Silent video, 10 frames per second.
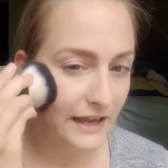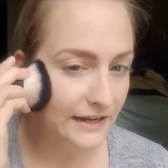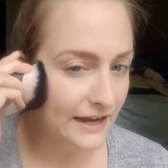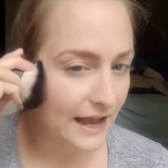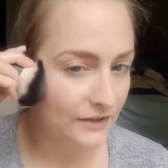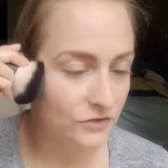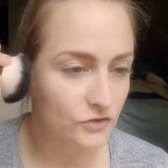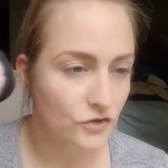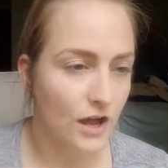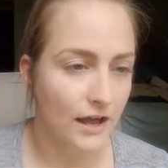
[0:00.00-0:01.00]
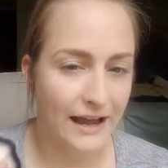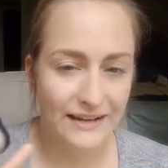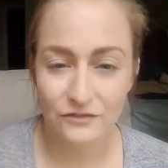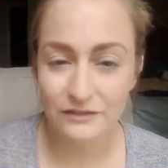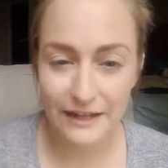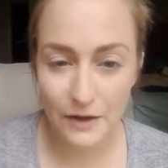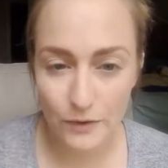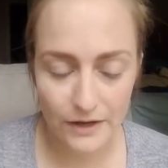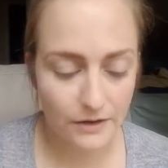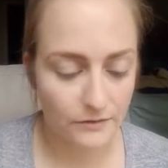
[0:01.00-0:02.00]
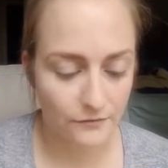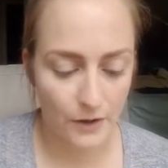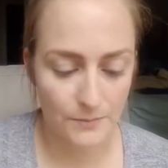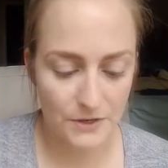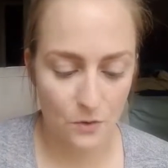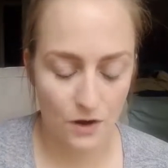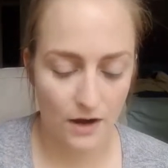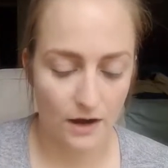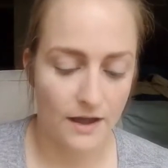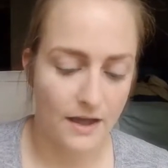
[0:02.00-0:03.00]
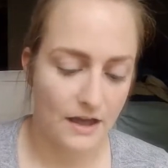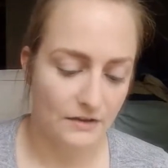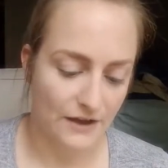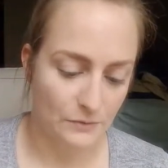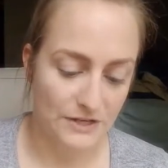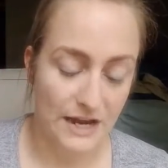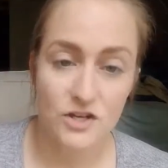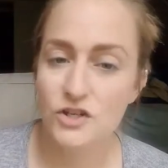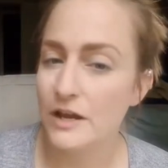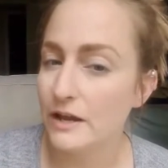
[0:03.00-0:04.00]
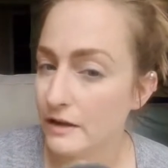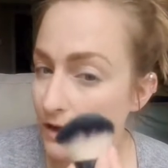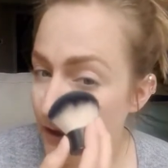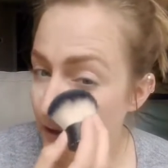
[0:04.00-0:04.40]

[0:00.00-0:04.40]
any extra kind of liquid from your foundation.